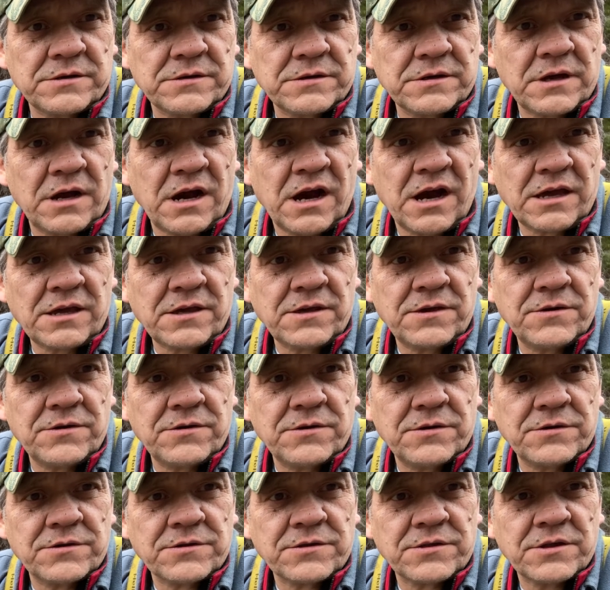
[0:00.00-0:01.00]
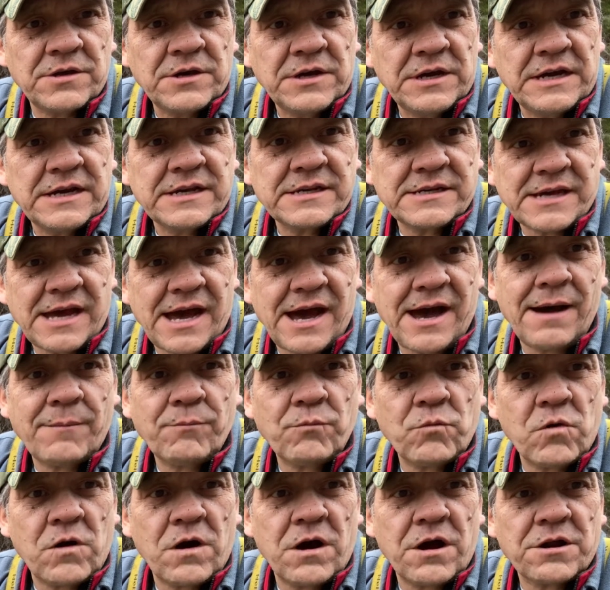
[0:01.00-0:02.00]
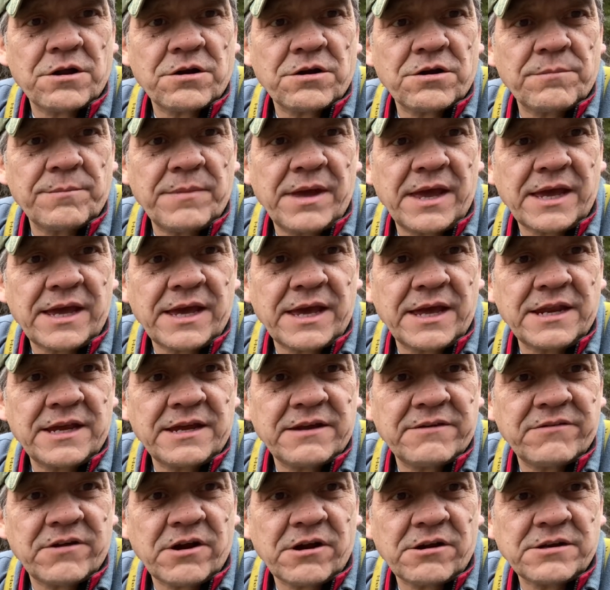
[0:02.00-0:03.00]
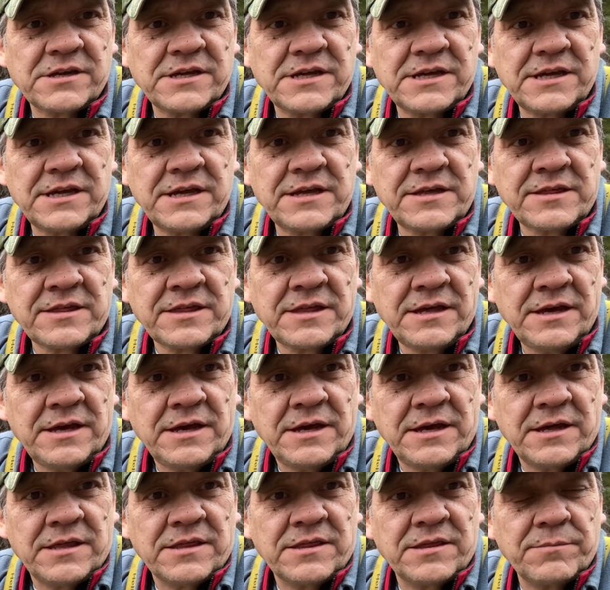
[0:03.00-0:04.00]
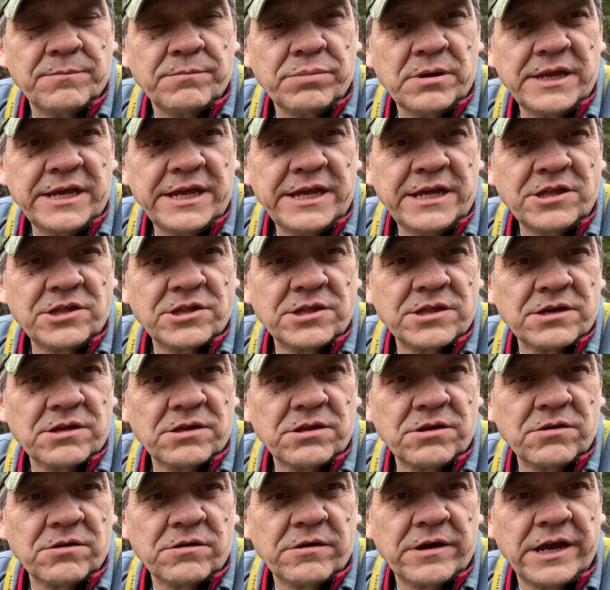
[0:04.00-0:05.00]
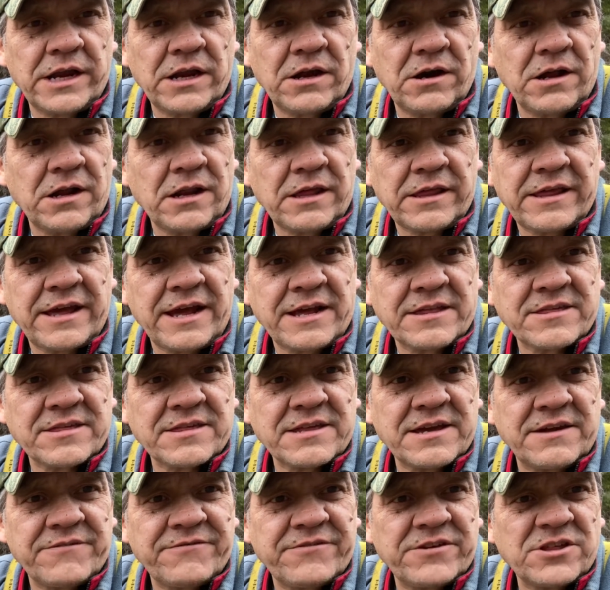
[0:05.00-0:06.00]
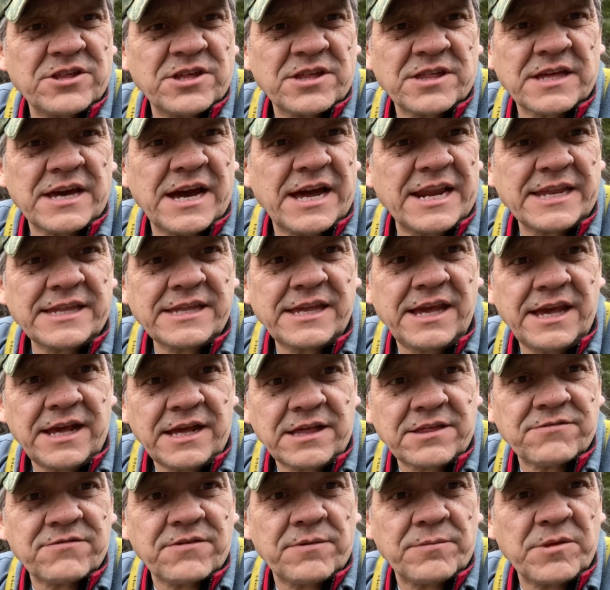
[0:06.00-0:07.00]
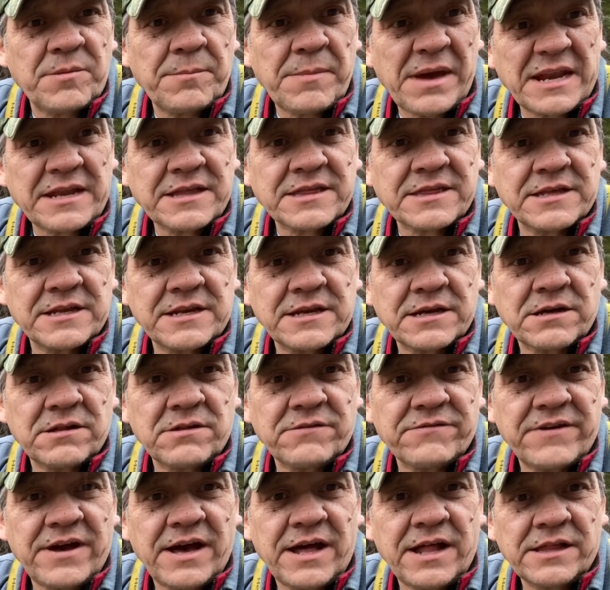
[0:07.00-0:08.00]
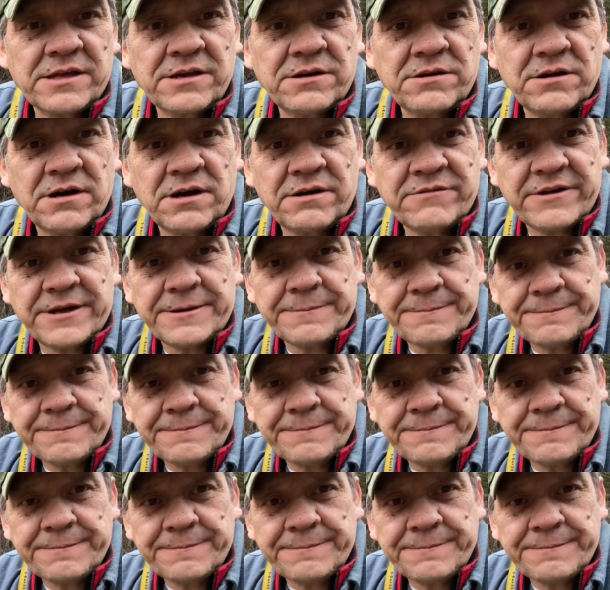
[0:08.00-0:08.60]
not use tap water to make any of our teas. The bleach, the chlorine, all of that stuff, it just kind of takes from the medicinal value of it.